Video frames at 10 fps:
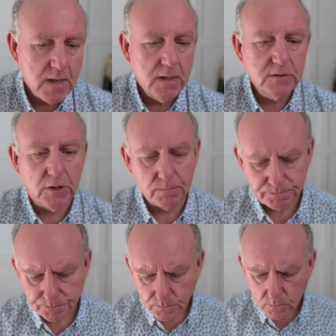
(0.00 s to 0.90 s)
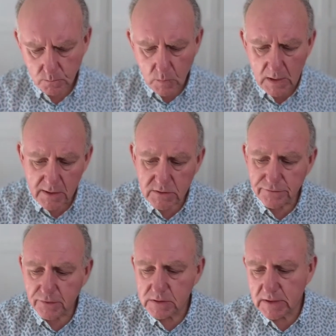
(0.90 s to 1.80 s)
So here's the
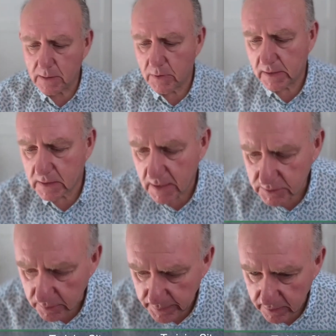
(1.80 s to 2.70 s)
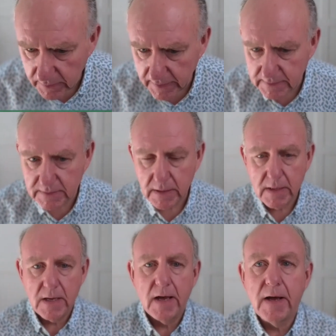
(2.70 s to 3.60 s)
first thing I want to talk to you about is
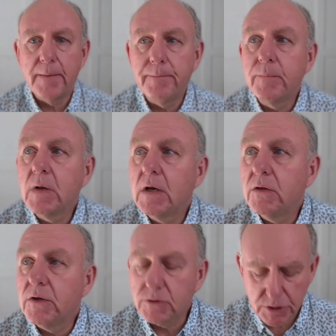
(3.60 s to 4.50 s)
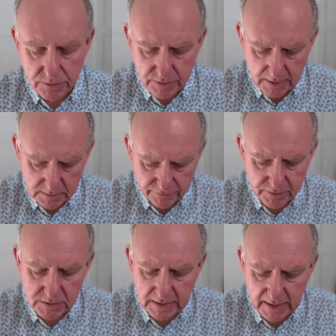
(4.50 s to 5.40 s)
there's two things.
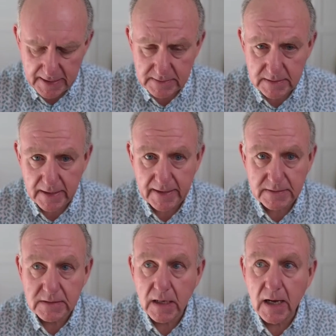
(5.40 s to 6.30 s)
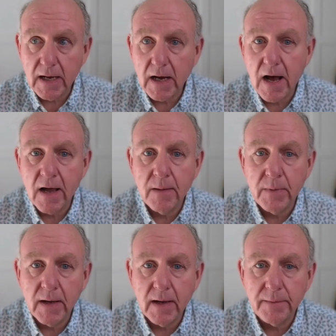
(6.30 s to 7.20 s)
First thing is
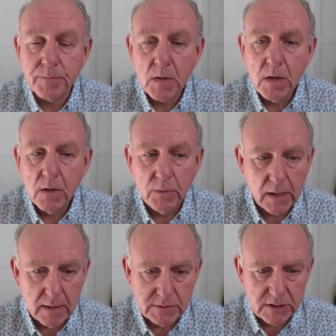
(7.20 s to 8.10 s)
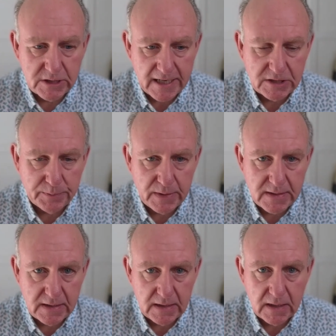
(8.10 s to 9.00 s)
when it comes to
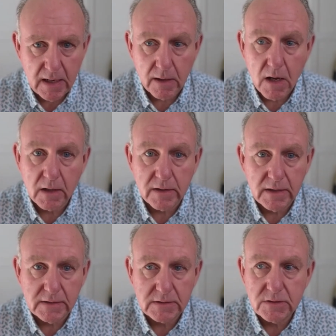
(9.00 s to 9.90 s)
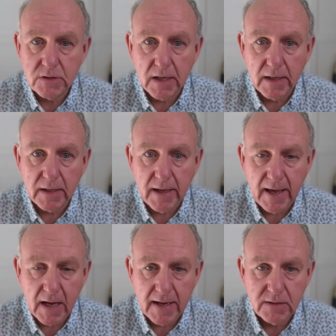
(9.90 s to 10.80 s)
ChatGPT and all of these
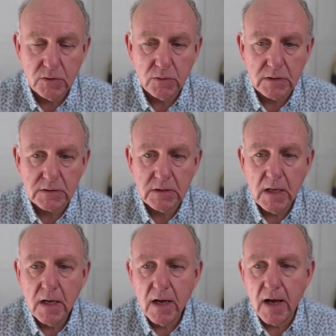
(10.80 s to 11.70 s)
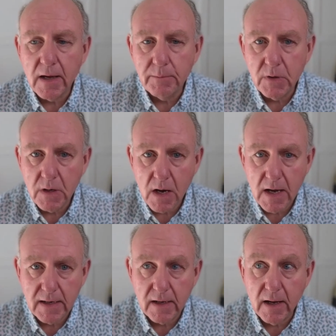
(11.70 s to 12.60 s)
AI tools, I am
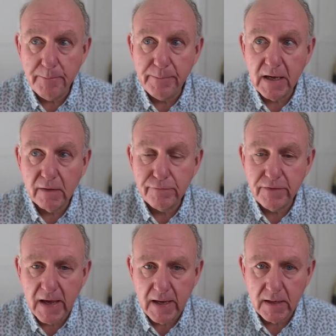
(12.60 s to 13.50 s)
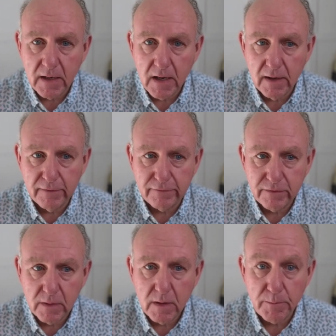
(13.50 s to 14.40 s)
not a big fan of
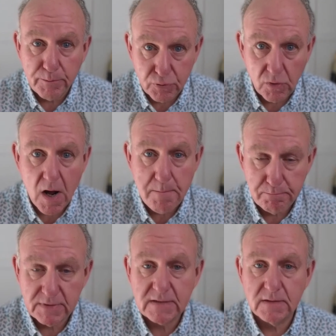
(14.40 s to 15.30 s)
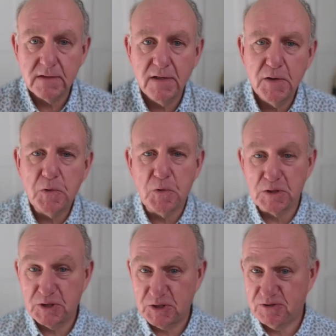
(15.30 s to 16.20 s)
prompts or
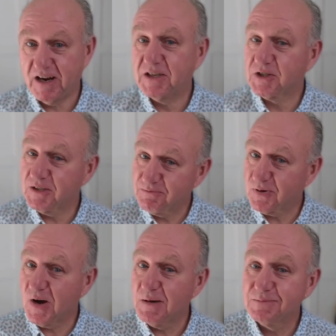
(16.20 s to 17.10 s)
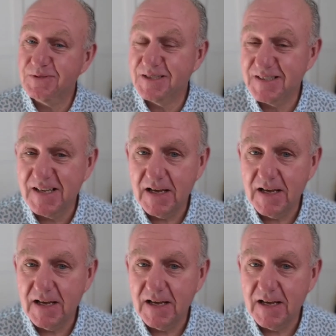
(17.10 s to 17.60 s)
structured prompts.